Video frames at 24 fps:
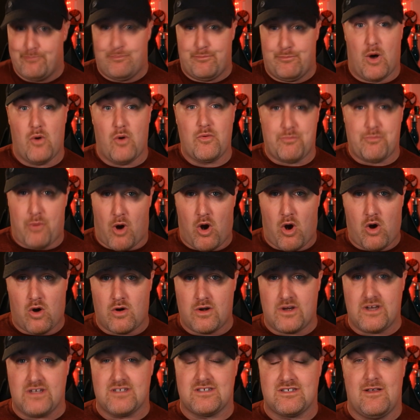both
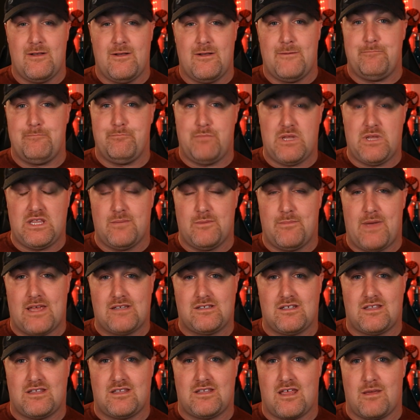parties be the best
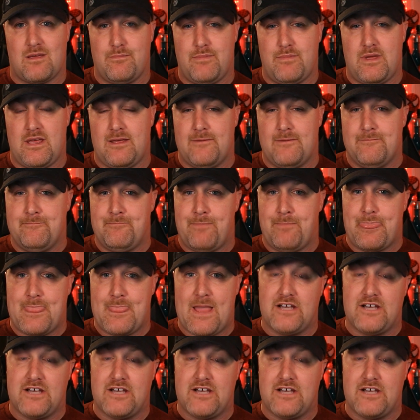that they can be. Now, I